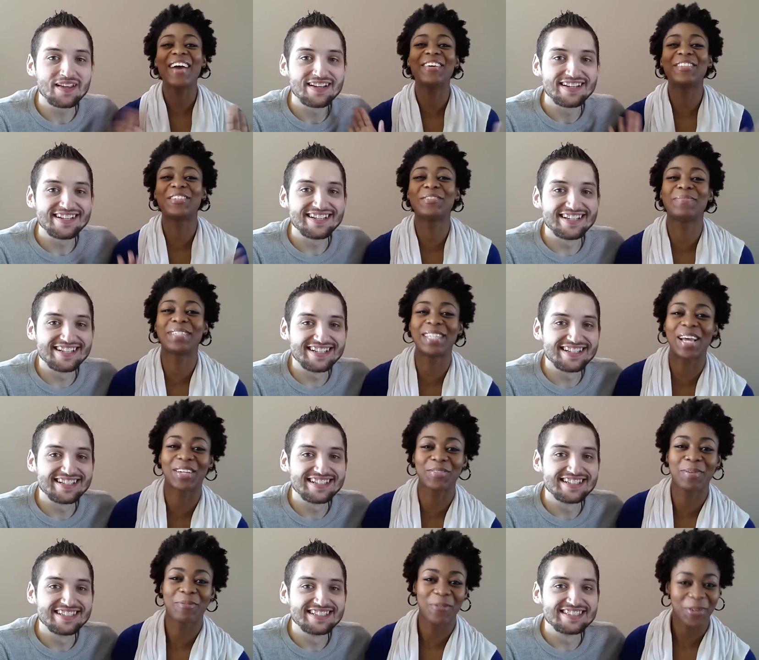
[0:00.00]
Speaker 1: Hi YouTube, it's
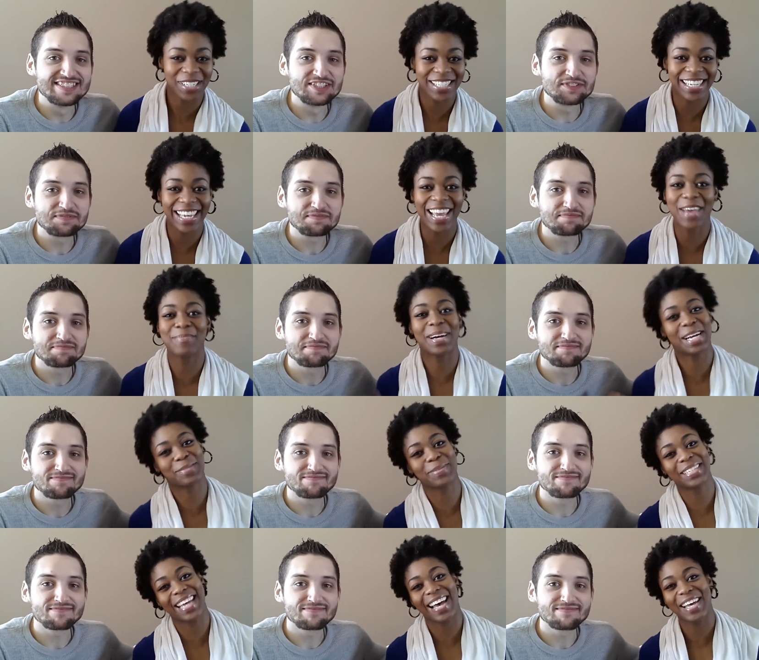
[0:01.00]
Natural Me four C and my
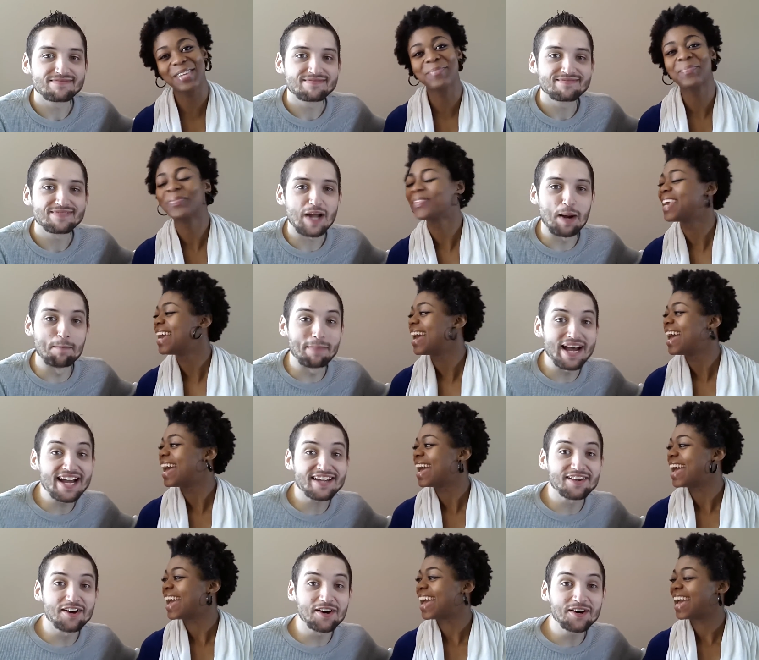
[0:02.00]
husband Ty.
Speaker 2: I'm
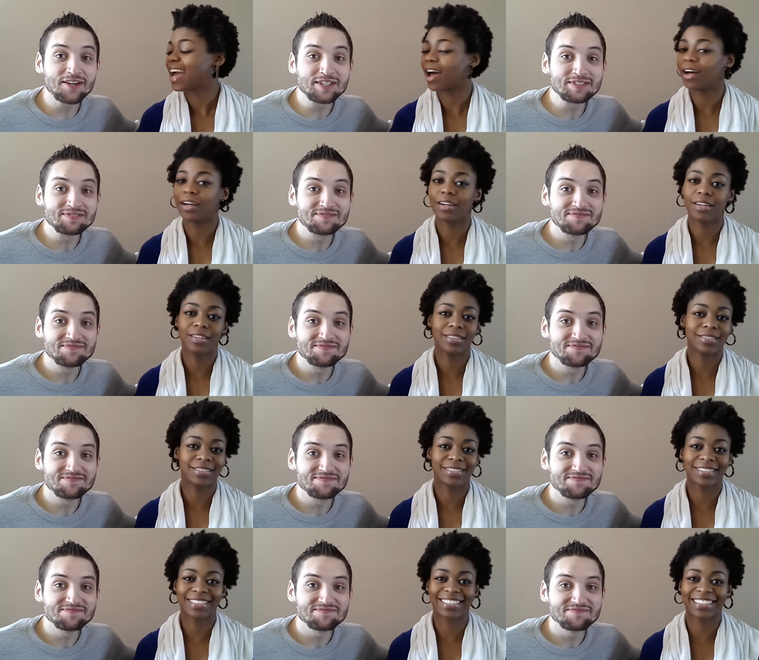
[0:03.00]
back, y'all.
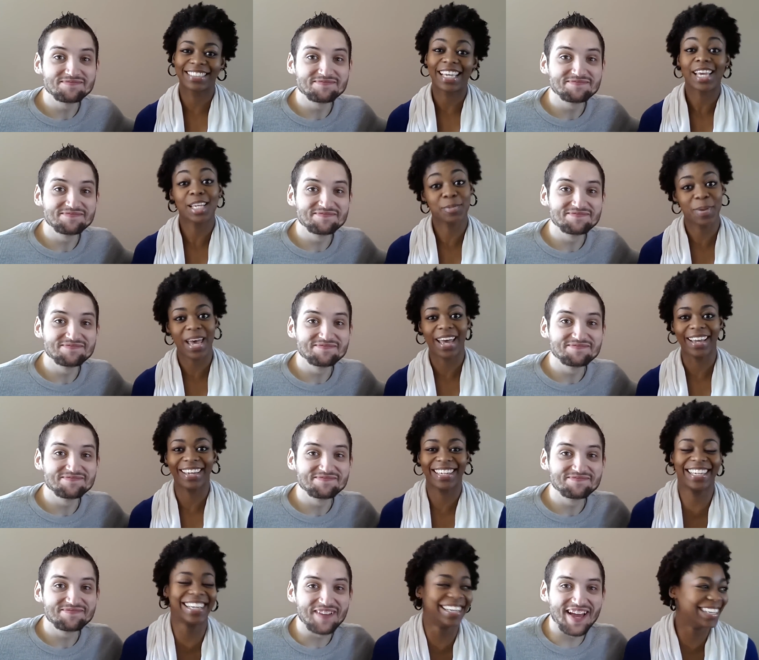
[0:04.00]
Speaker 1: He's back.
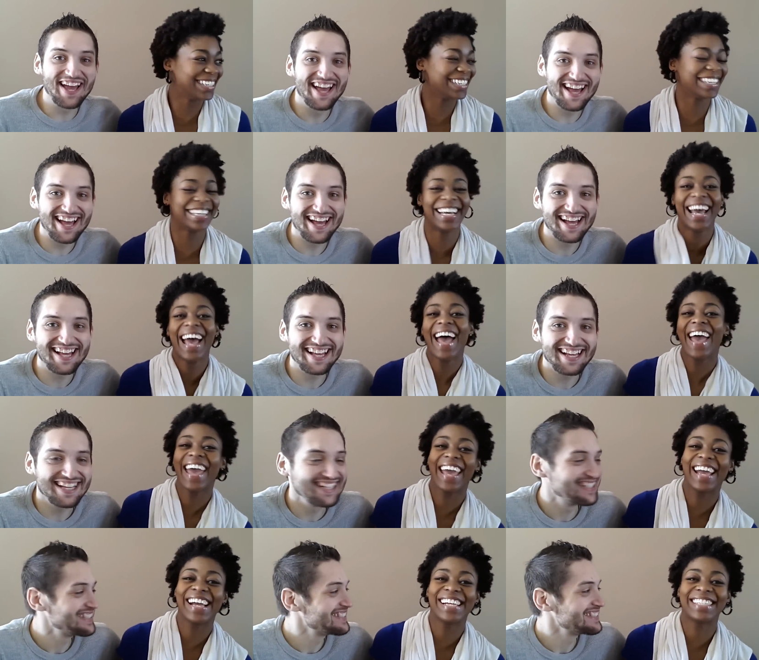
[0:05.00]

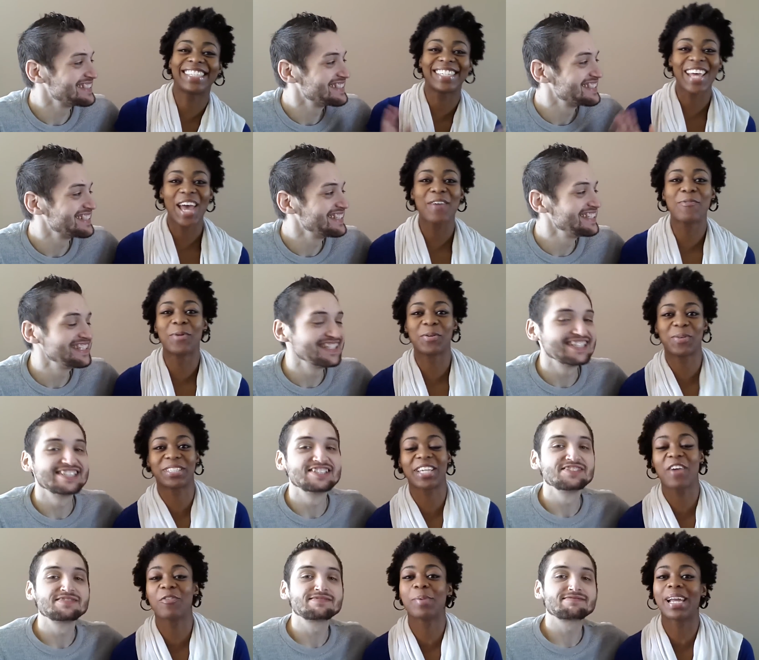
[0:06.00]
And today we want to
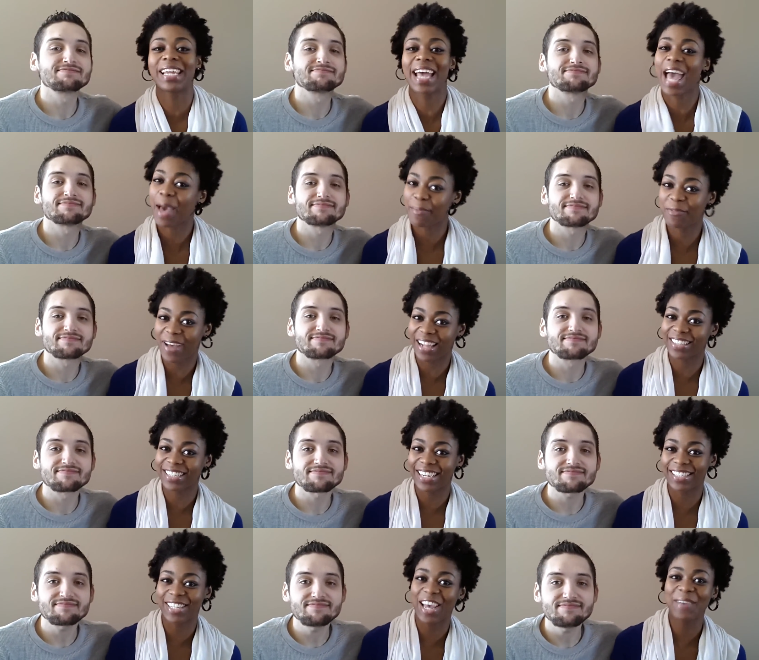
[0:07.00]
wish everybody a happy
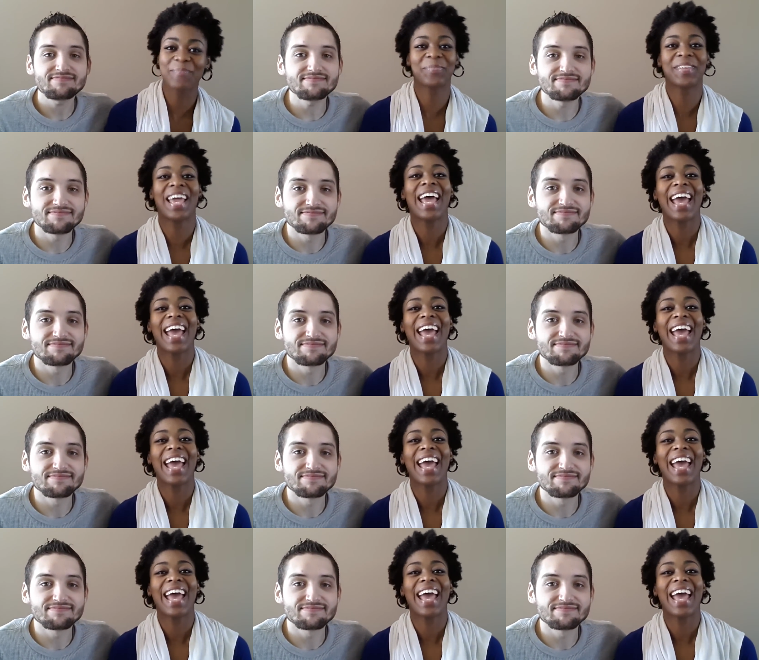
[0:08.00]
Valentine's Day.